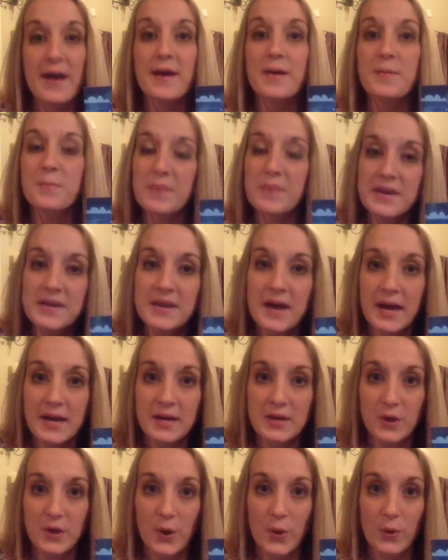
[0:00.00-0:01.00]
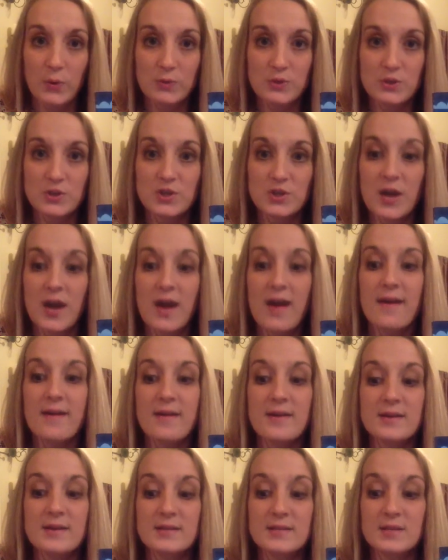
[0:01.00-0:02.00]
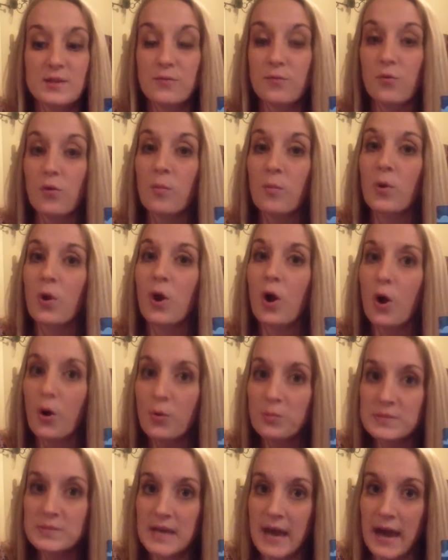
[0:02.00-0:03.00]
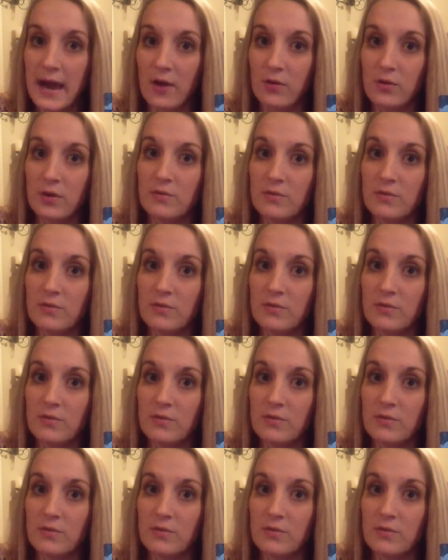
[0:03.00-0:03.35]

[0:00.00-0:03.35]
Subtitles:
Midnight Gulch is the former hometown of